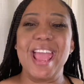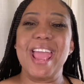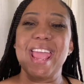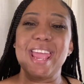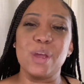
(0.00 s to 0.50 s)

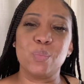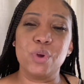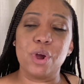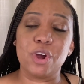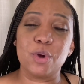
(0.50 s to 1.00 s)
And we
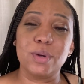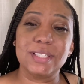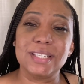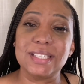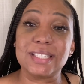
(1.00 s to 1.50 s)
are going
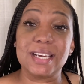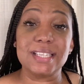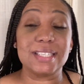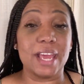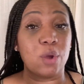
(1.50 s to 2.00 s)
to
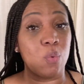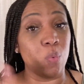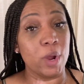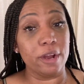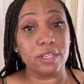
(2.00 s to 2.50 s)
discuss like
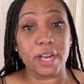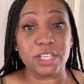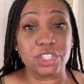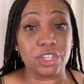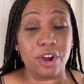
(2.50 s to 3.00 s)
where did I
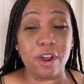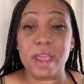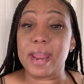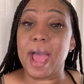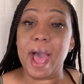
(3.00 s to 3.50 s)
start
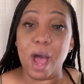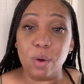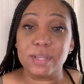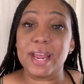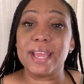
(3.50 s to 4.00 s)
and how
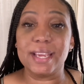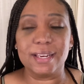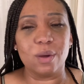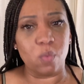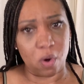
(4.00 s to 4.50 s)
did I end
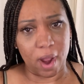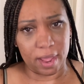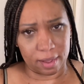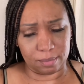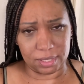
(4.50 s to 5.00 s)
up where I
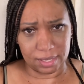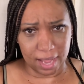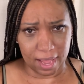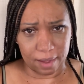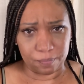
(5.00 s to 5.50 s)
am
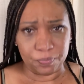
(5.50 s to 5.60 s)
today?